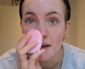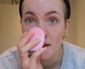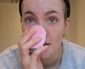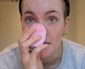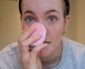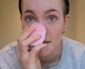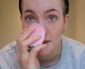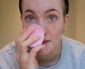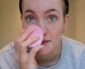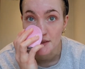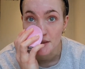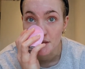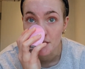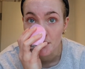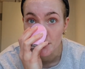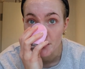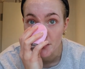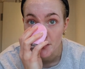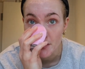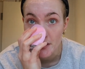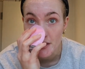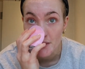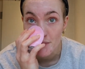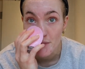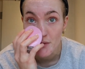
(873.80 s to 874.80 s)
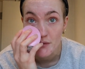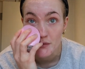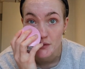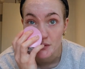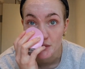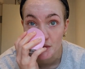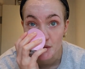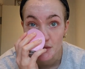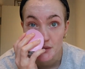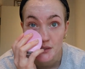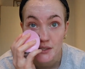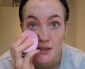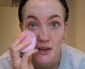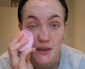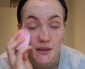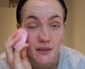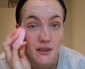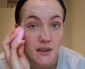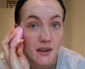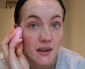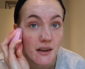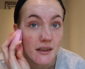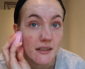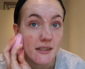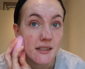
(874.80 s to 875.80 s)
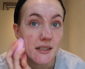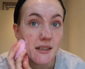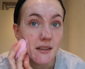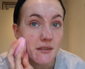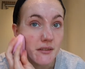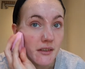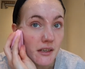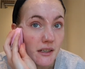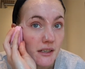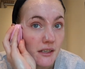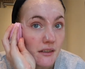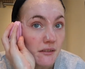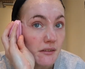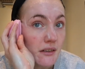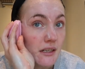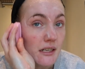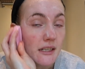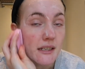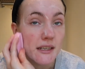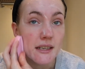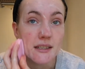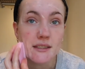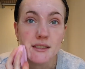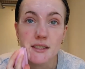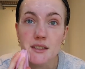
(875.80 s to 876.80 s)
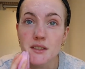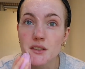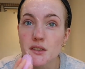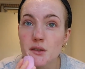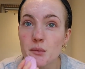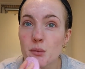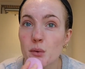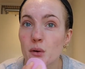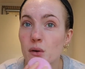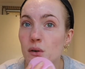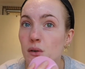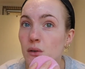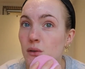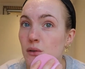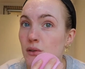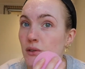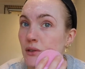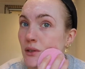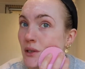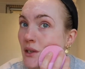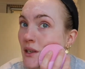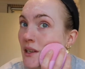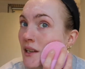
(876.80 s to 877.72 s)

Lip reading: it's a dream. It feels so nice and I feel like it really gets into your pores